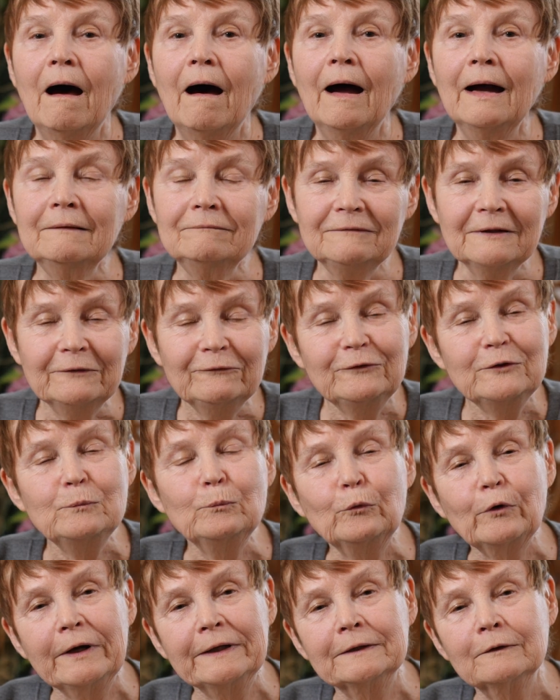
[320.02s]
I've lived in
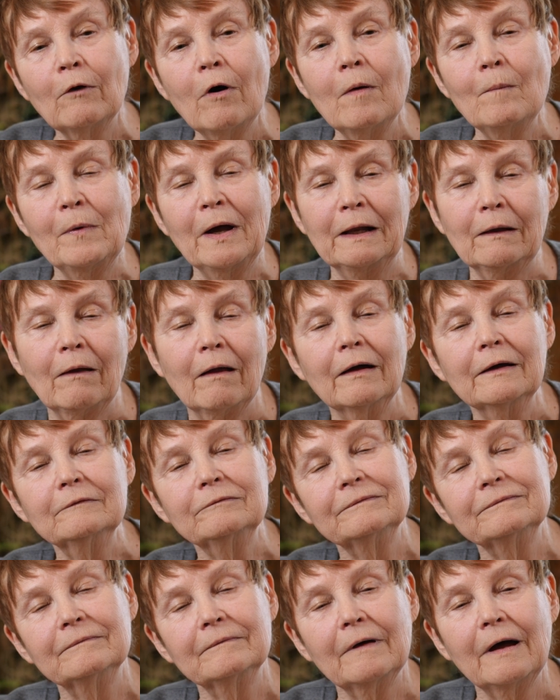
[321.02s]
Brighton all my
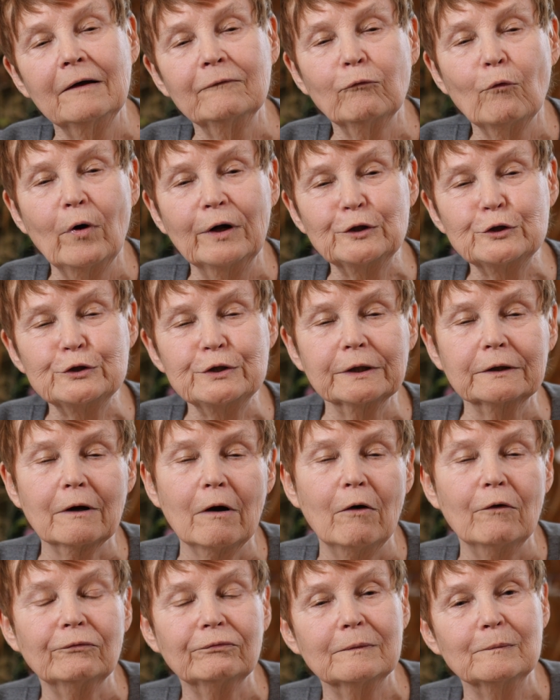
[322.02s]
life. I've watched it
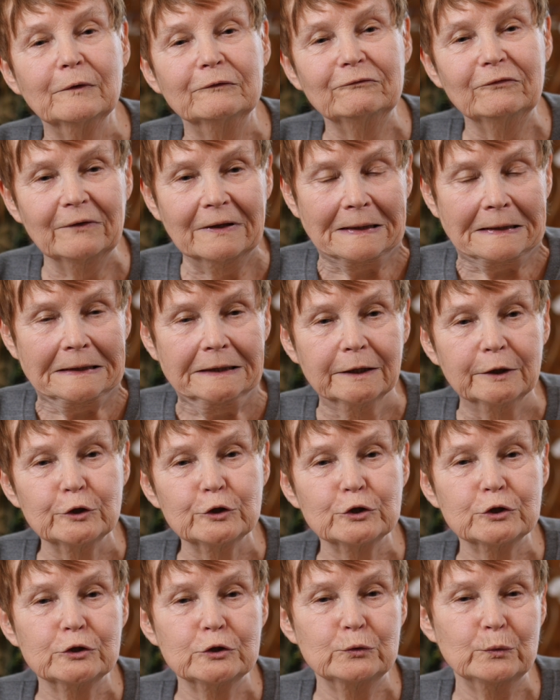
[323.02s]
go from a
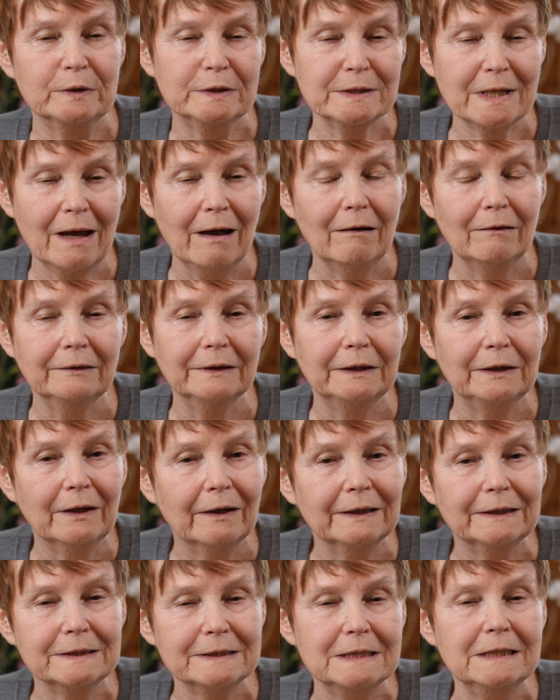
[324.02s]
village to a town in
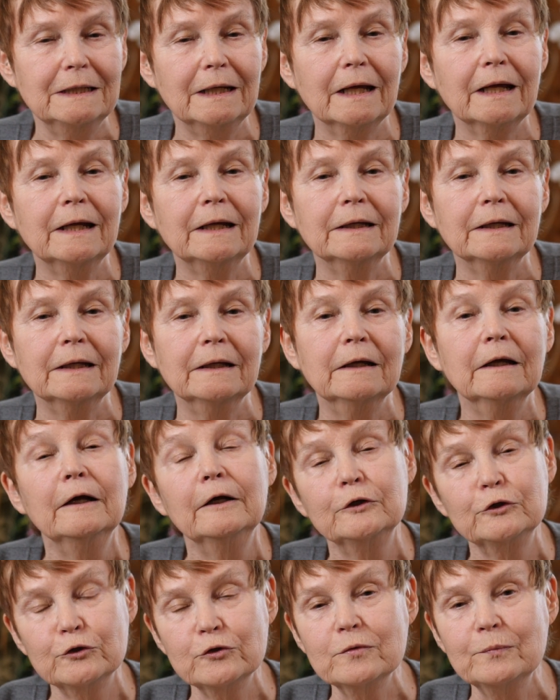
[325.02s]
1980
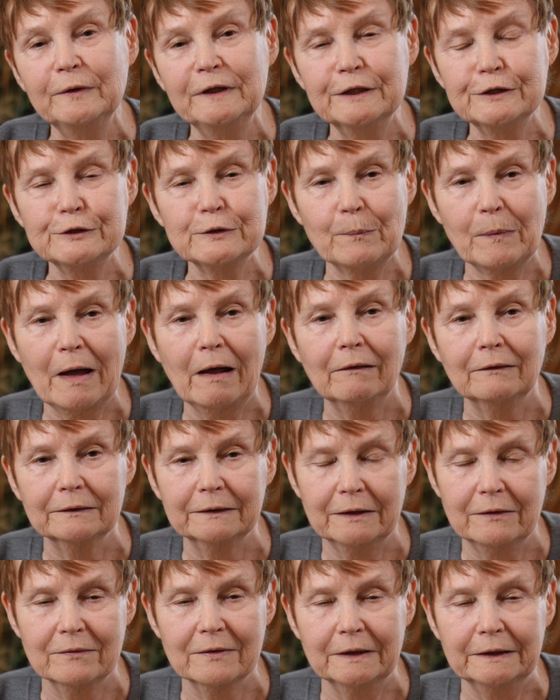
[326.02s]
to the
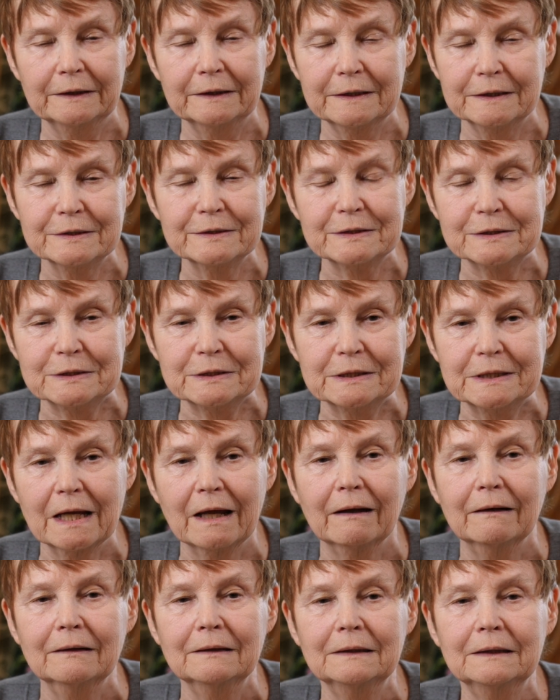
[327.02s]
municipality that it is
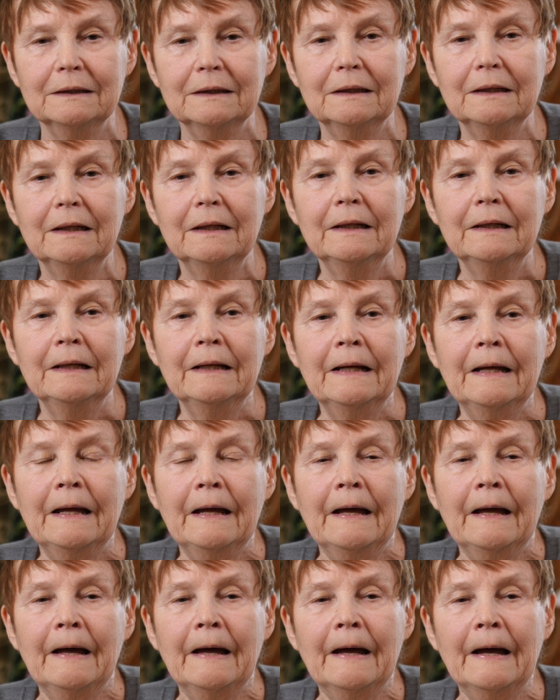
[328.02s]
today.
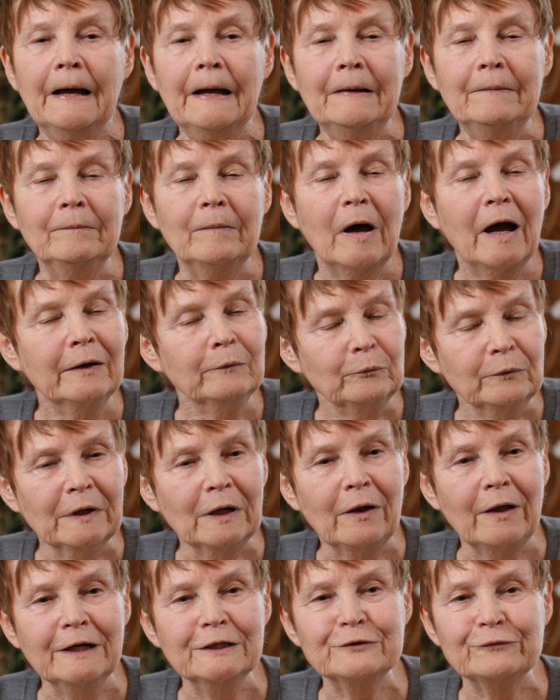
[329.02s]
I
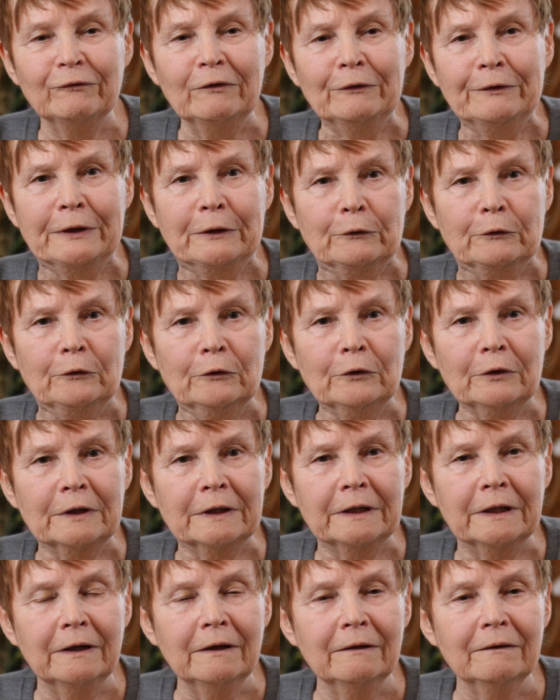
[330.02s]
realized very
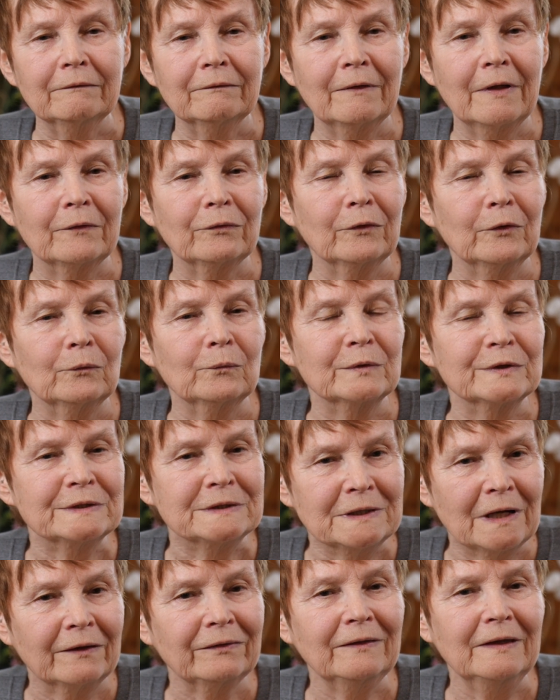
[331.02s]
early that there
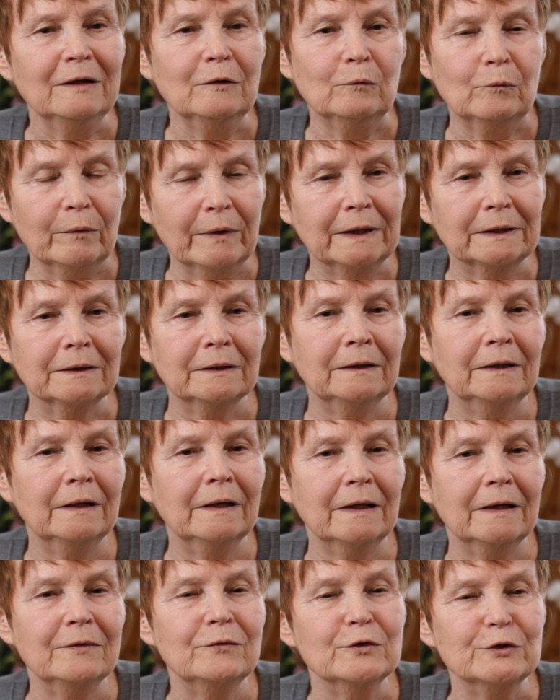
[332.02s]
was nothing written
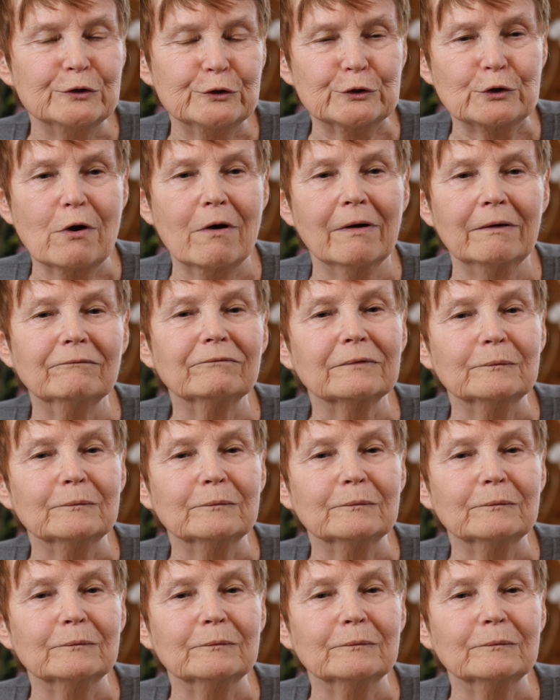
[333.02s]
in this time